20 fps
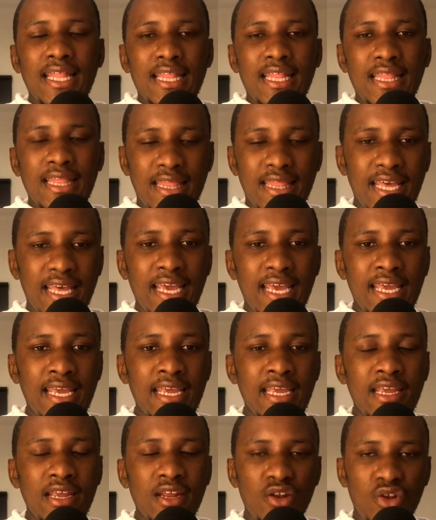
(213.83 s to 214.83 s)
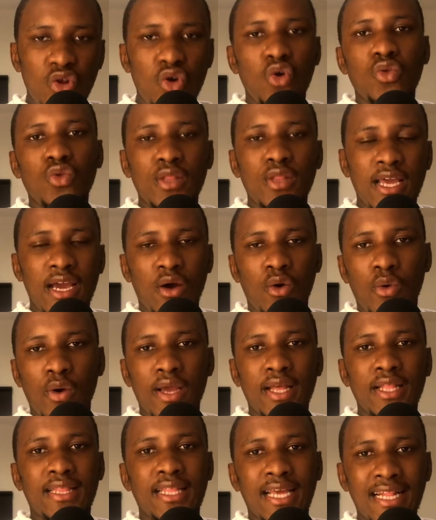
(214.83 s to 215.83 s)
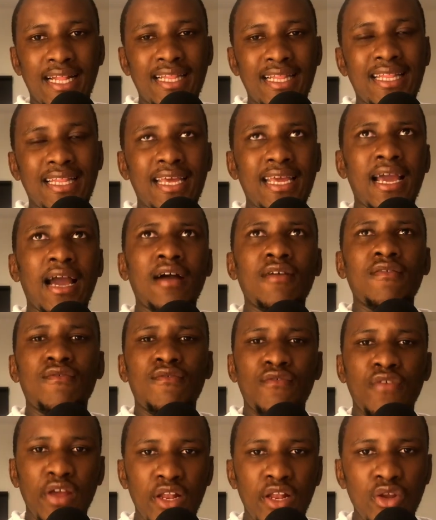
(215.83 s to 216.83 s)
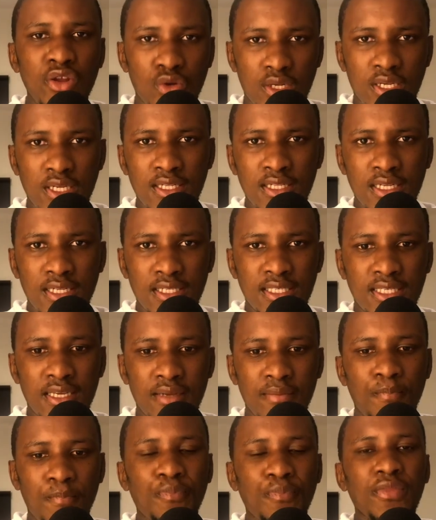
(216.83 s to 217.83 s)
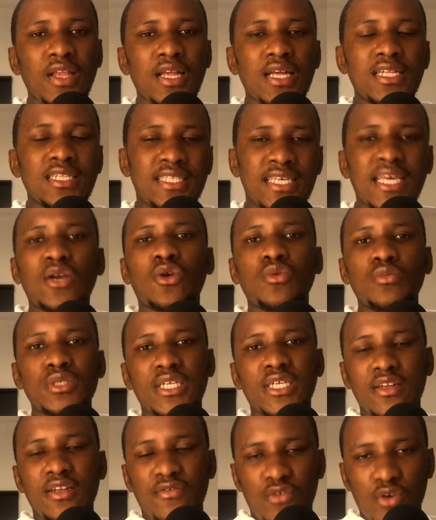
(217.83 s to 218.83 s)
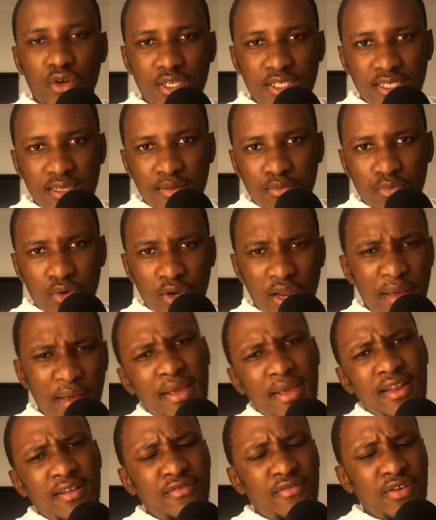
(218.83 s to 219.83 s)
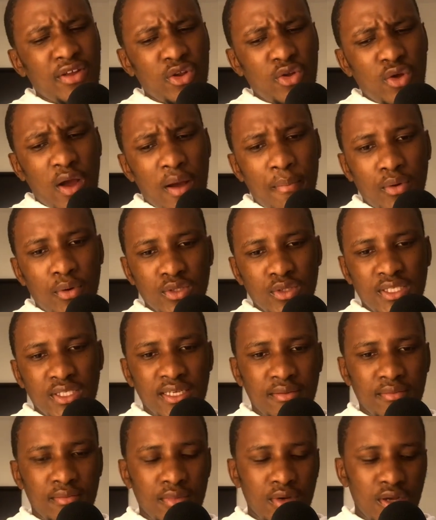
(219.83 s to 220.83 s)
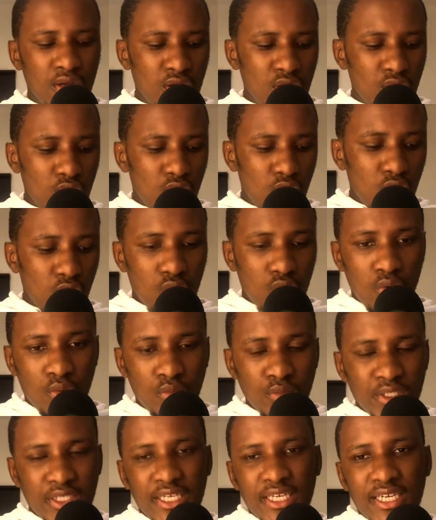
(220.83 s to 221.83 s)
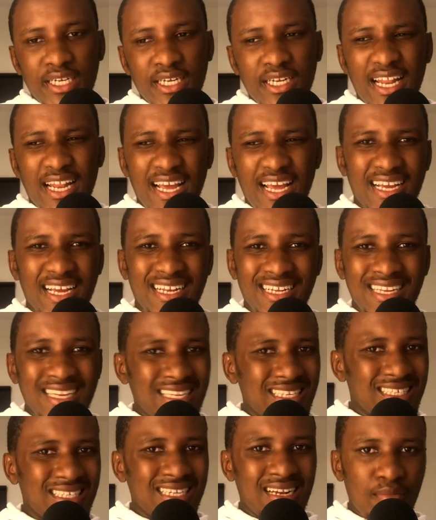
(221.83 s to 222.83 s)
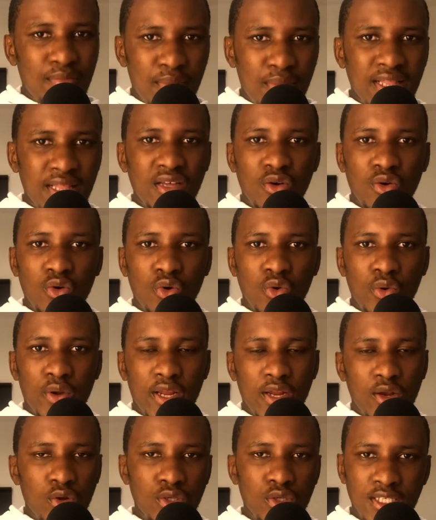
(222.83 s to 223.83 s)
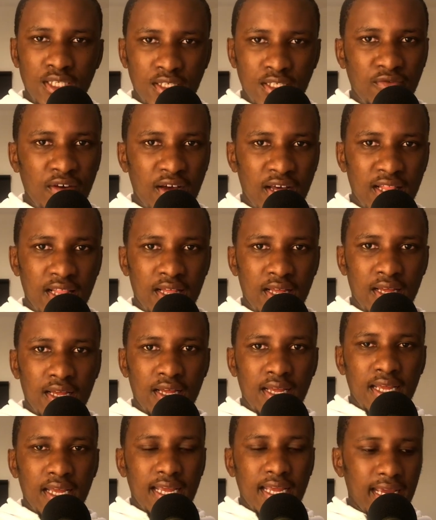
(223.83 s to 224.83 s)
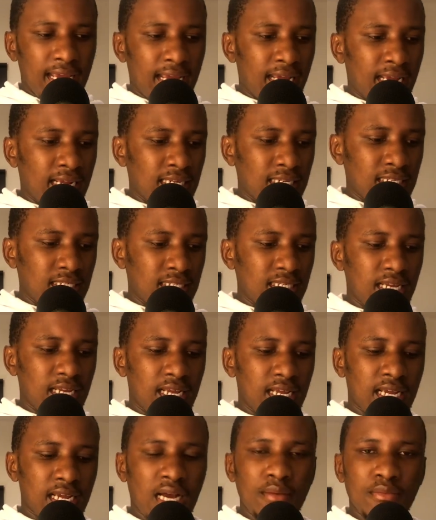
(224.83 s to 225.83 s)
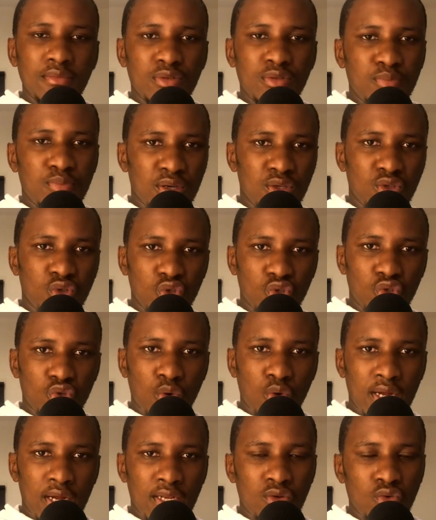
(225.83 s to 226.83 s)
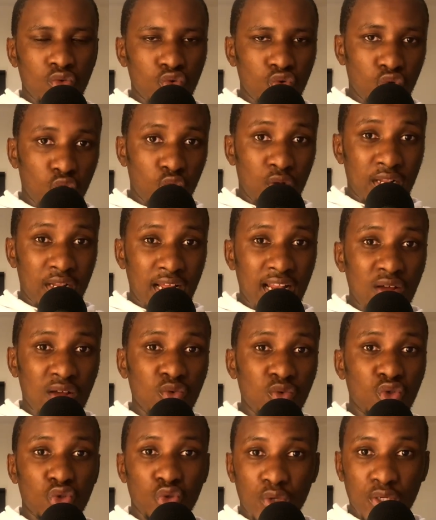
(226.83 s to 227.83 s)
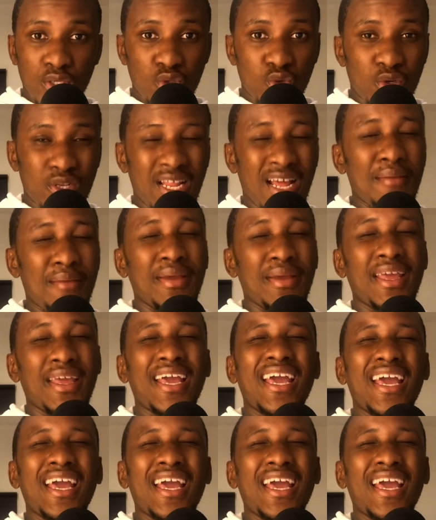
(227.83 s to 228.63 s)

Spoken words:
they know their worth and they are valued in a team. Take Umshini for example. I made a video about him. Umshini, like less than a month ago, he lost his father and he comes back to his squad uzodlala kuSoweto Derby,